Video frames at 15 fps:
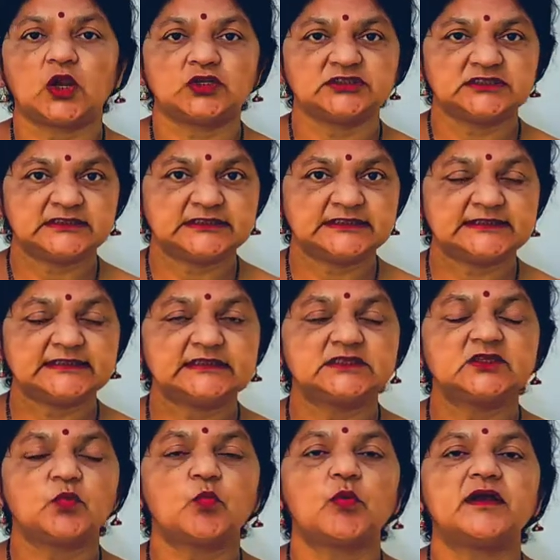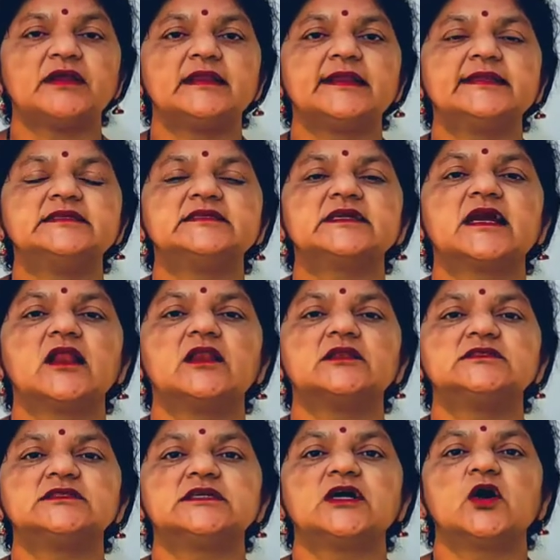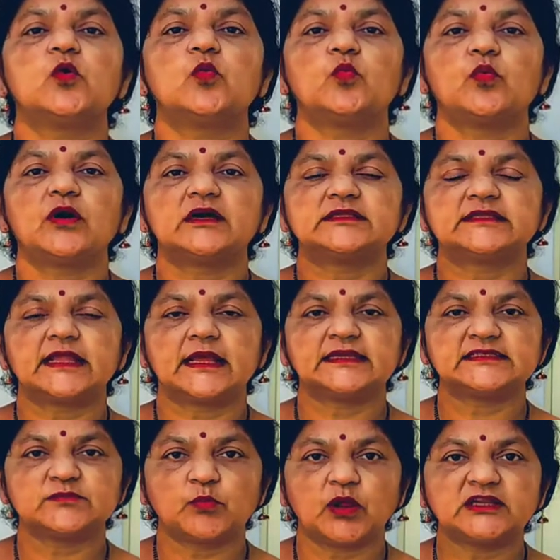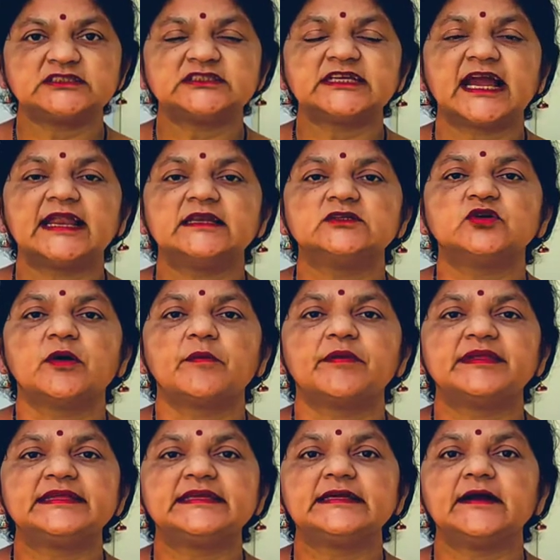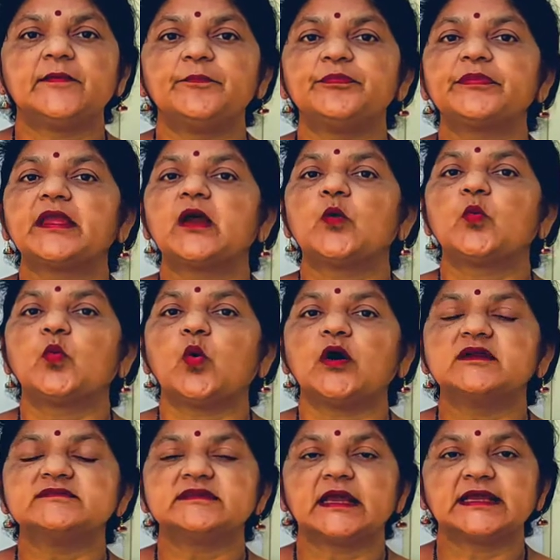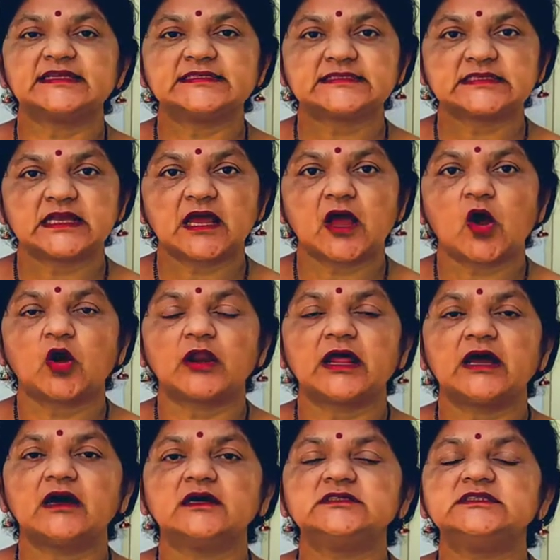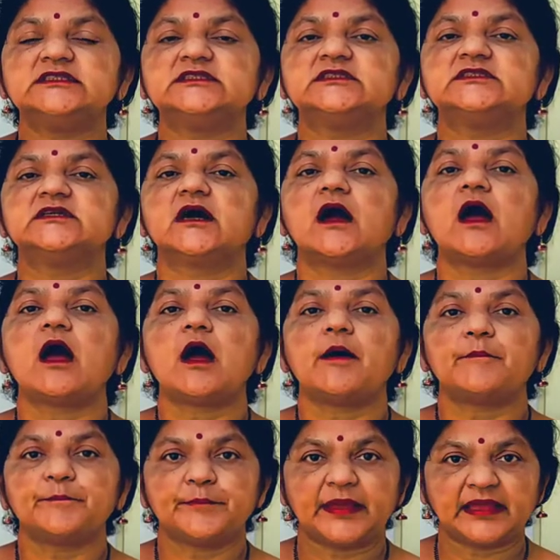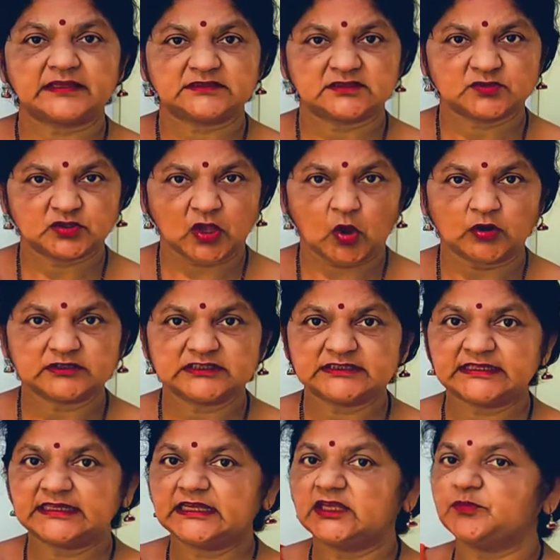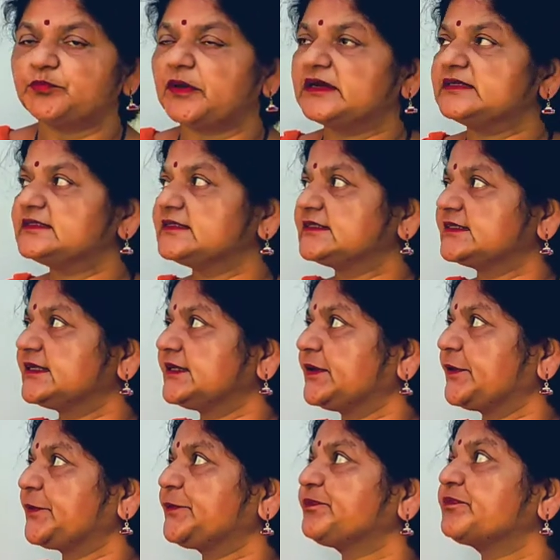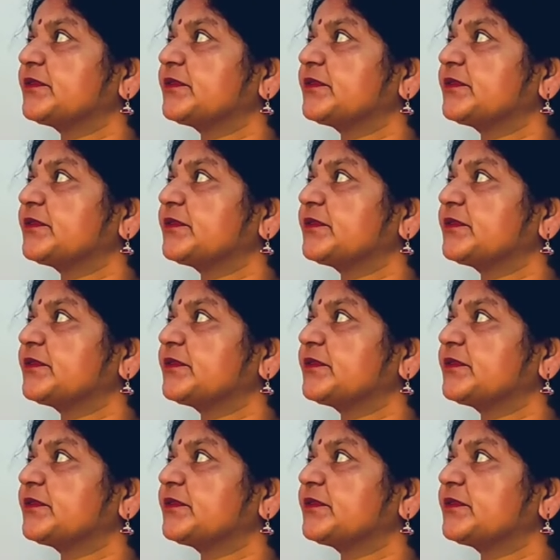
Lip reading: and it is difficult for a small child to think of his or her teacher as an ordinary person.